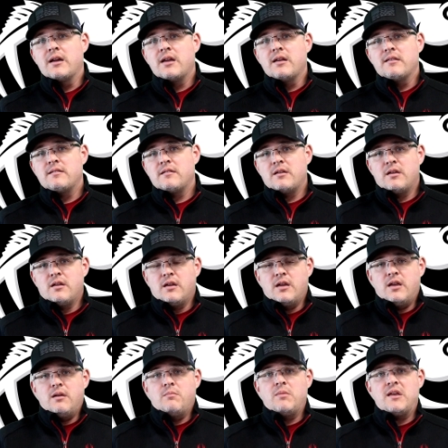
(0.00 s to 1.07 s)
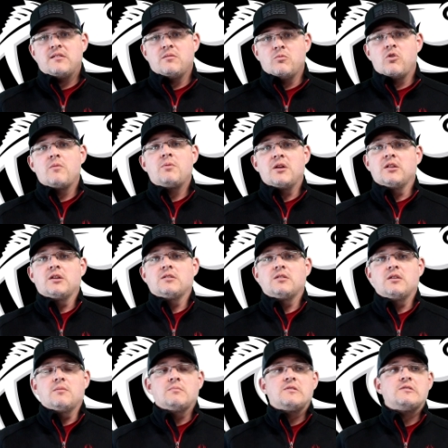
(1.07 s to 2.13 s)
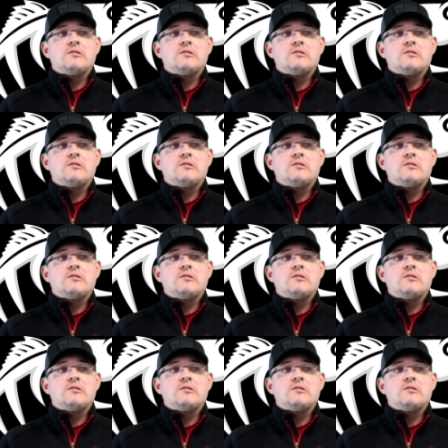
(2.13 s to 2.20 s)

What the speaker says: it makes it more appealing to them.